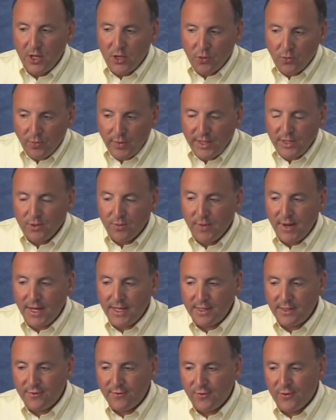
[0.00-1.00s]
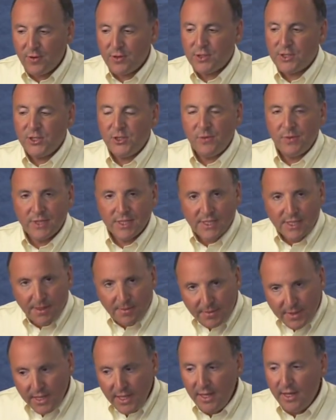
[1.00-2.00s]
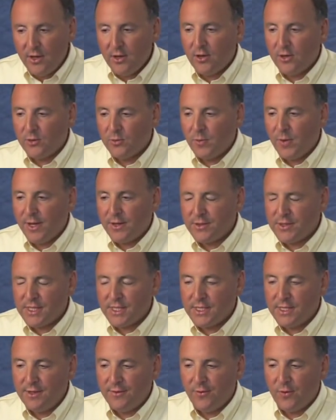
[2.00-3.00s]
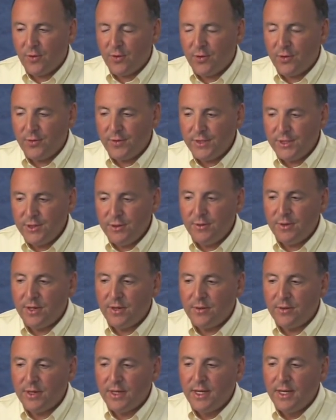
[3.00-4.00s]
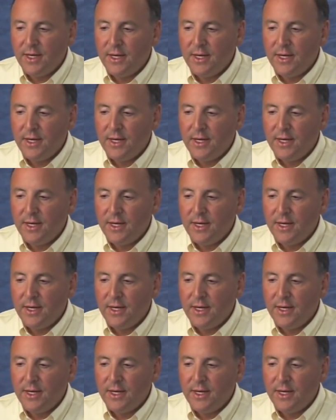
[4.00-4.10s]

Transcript: redirected first to a subkey called WOW6432 node.